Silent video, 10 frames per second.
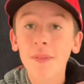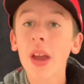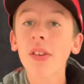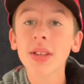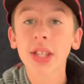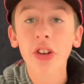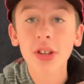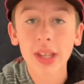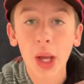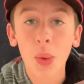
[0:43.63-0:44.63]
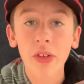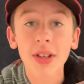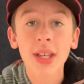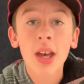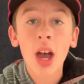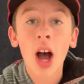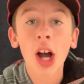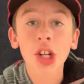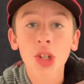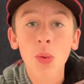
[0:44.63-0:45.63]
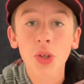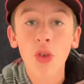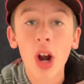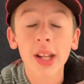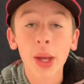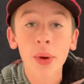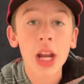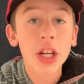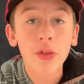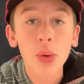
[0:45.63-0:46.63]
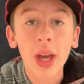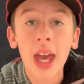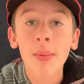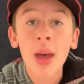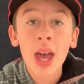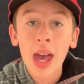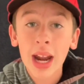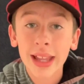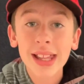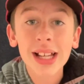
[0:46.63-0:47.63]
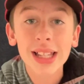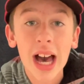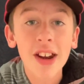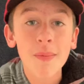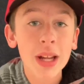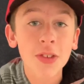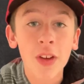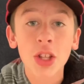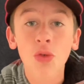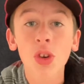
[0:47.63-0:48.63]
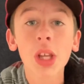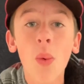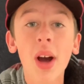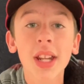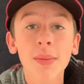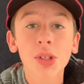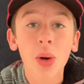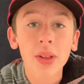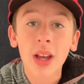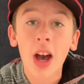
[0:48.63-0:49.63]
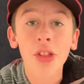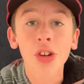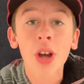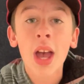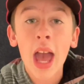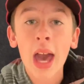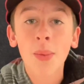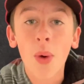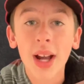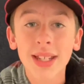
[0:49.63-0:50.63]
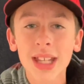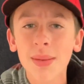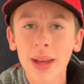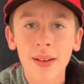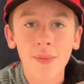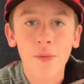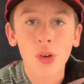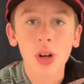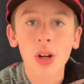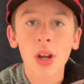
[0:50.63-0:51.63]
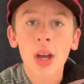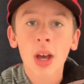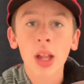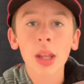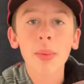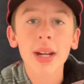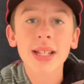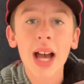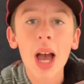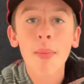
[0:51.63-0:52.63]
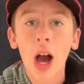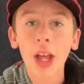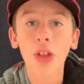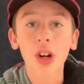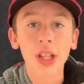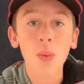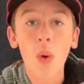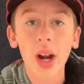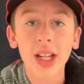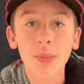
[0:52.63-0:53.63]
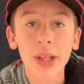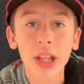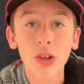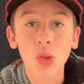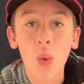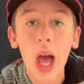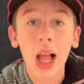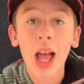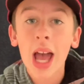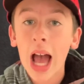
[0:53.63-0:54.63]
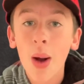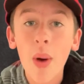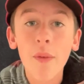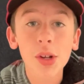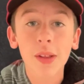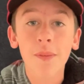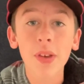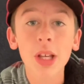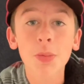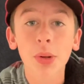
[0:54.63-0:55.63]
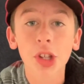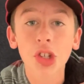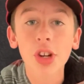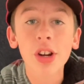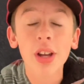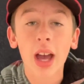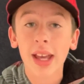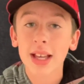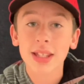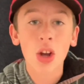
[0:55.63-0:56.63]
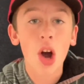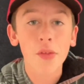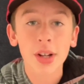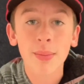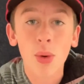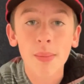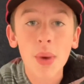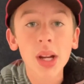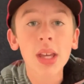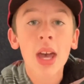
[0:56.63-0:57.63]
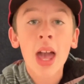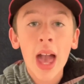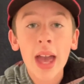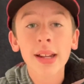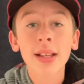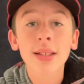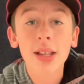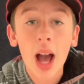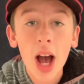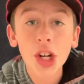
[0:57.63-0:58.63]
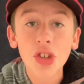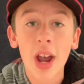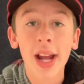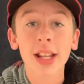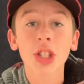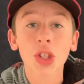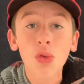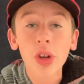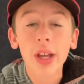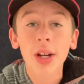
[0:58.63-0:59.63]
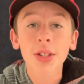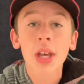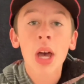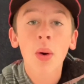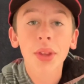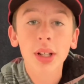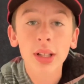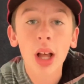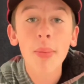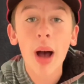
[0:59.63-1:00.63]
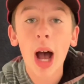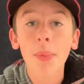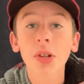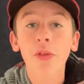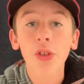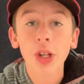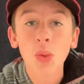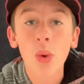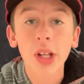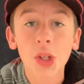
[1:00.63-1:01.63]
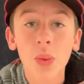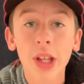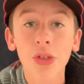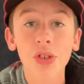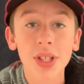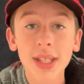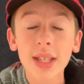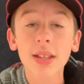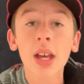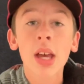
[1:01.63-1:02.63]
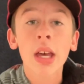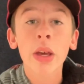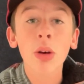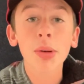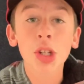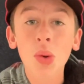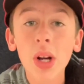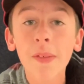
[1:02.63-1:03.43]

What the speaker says: very serious inquiries on Joe Girardi. They were interviewing him, and I think a lot of Mets fans really wanted him to go to the other NY team, and for a little bit of time, I thought he wanted to be there as well. However, the Phillies pulled the trigger. I guess they offered him more money, and his contract is 3 years with a club option for the 2023 season. He'll be joining